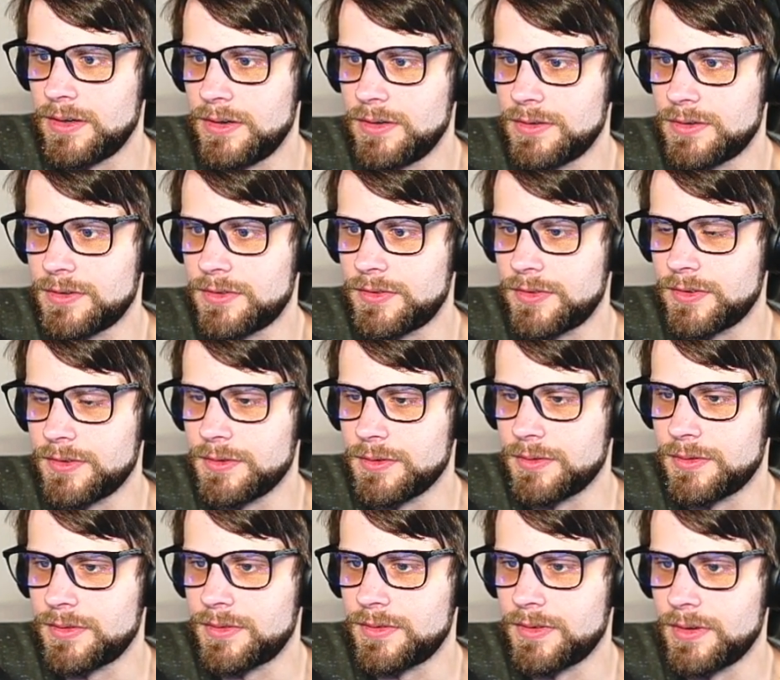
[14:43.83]
Odor
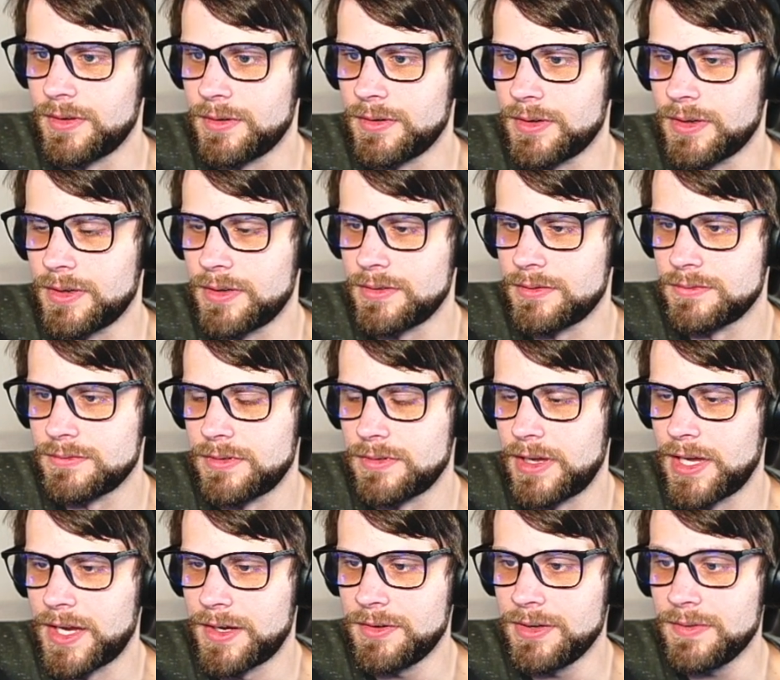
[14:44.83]
Sleuth. Okay.
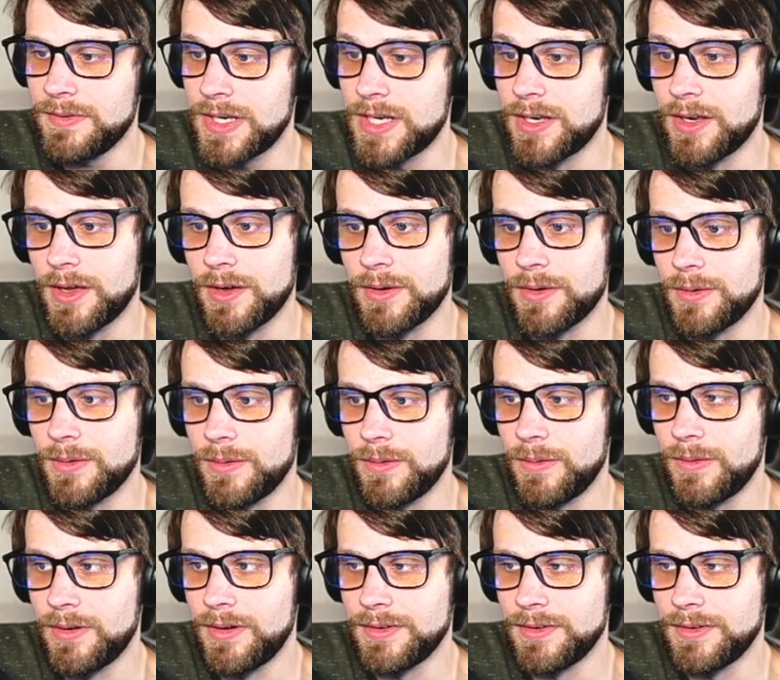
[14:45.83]
I don't even know.